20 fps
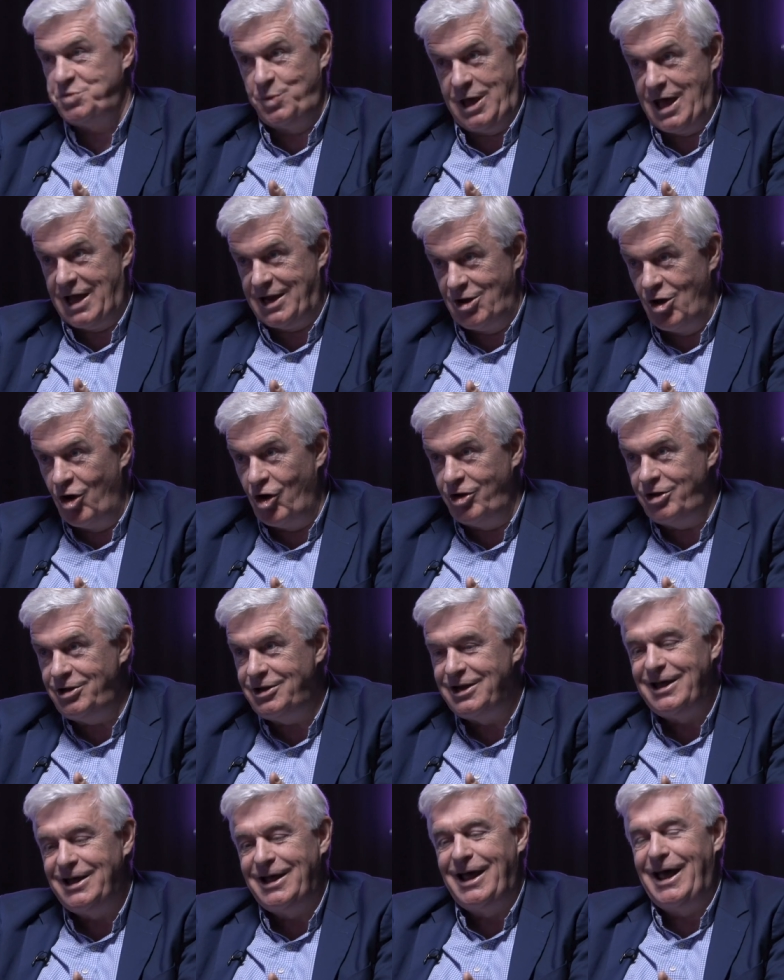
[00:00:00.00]
we had none.
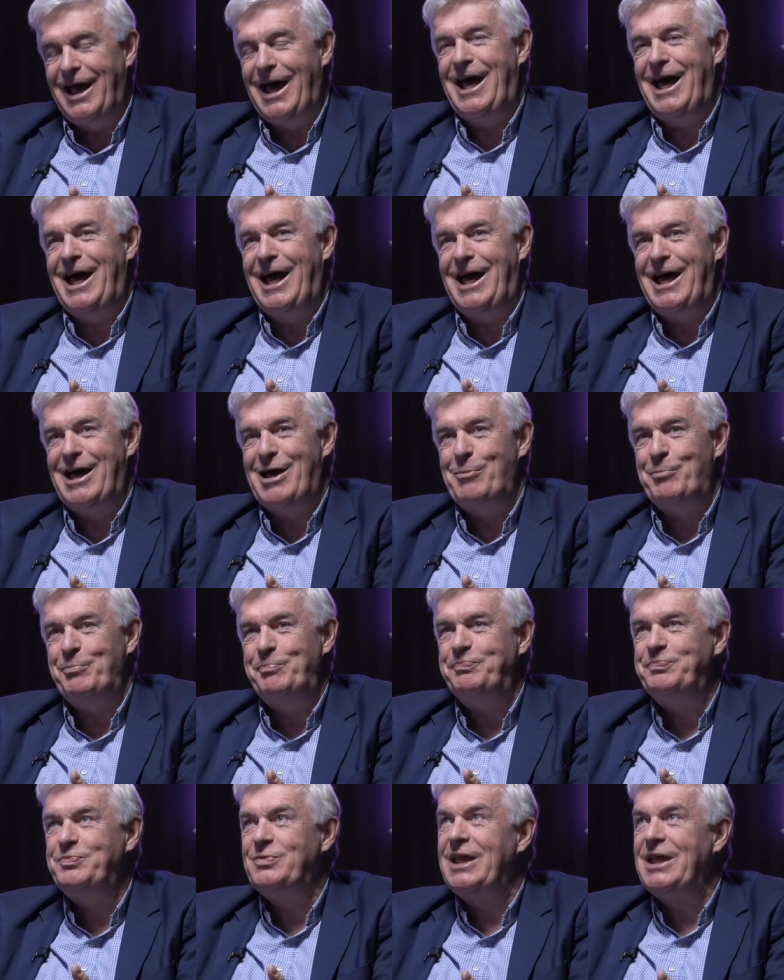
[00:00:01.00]

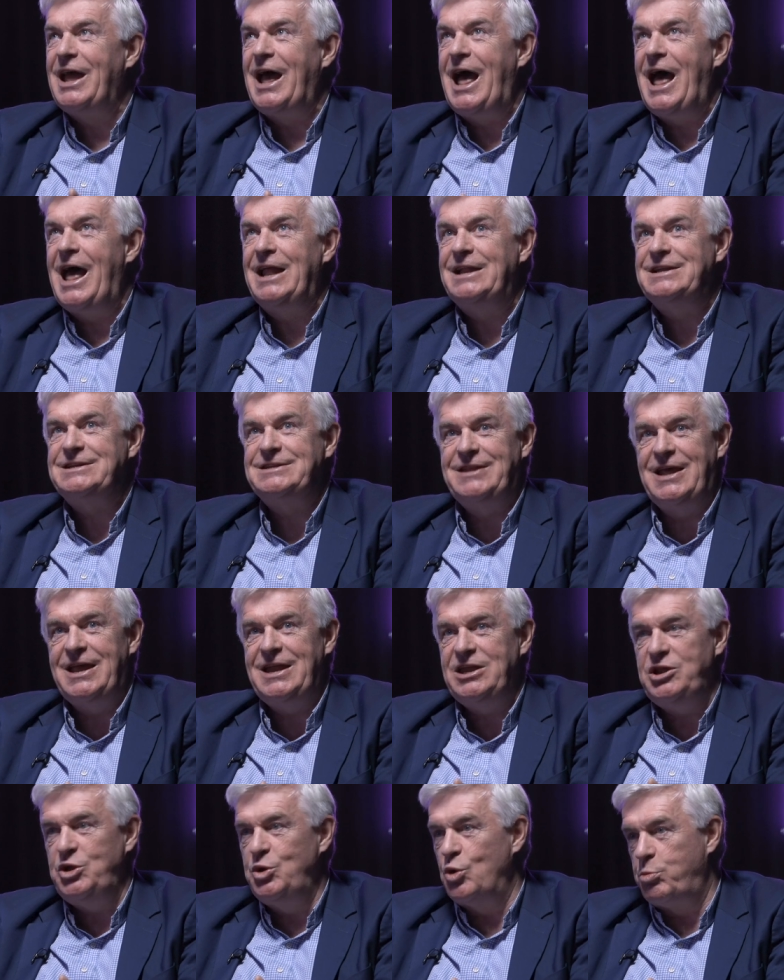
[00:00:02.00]
And
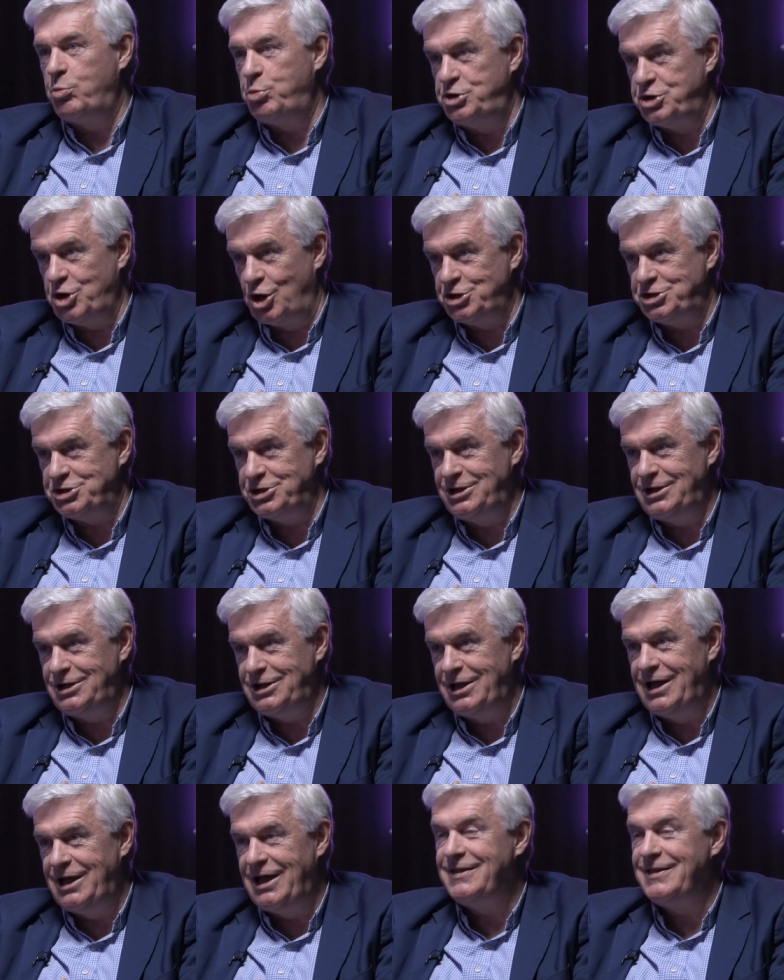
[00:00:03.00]
then you were production.
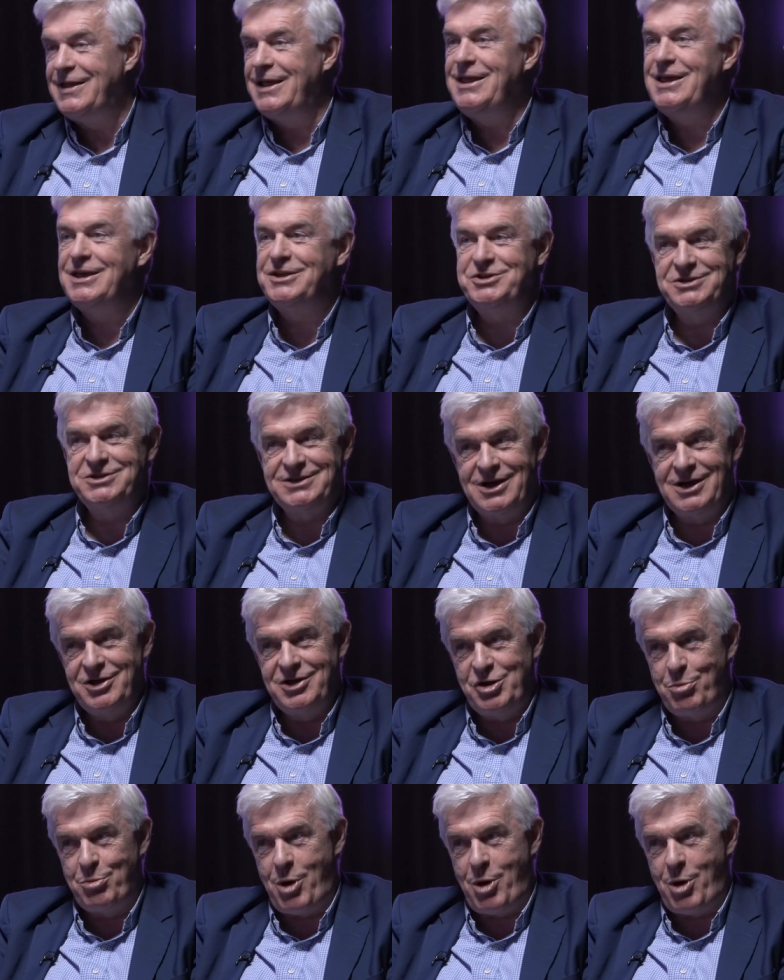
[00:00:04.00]
Then you had design your